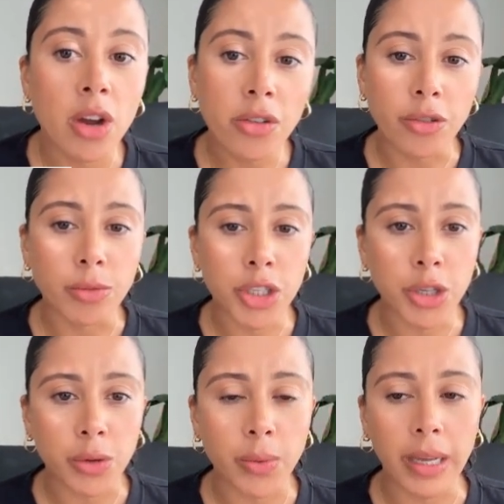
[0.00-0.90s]
from
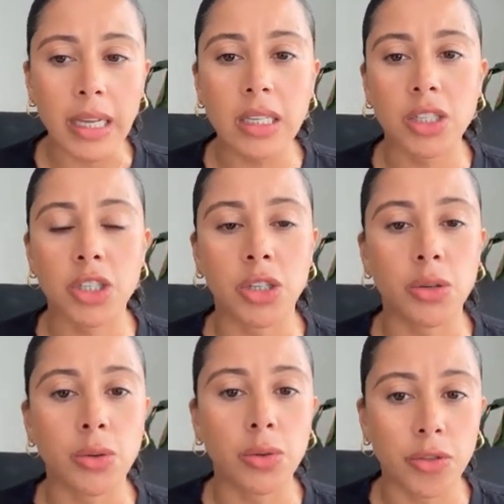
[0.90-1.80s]
2 weeks
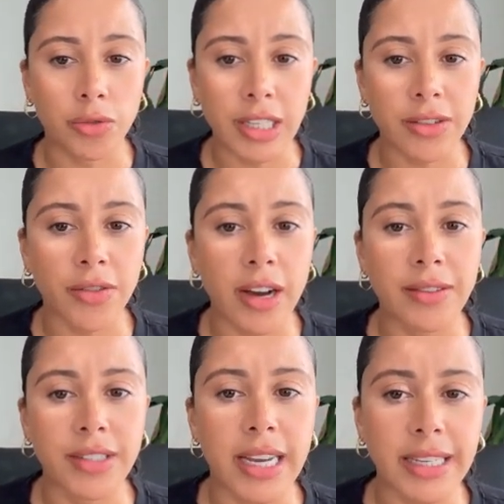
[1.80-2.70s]
to 3 to
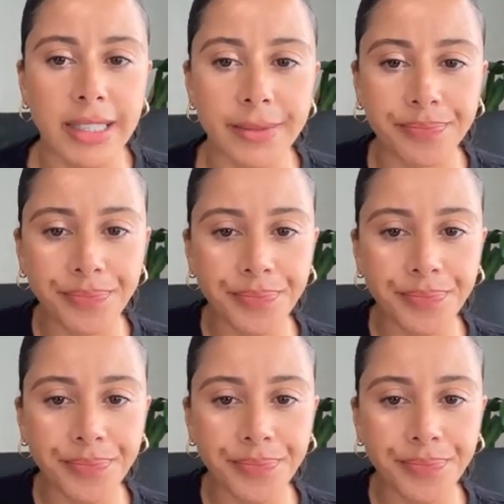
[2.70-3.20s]
5 days.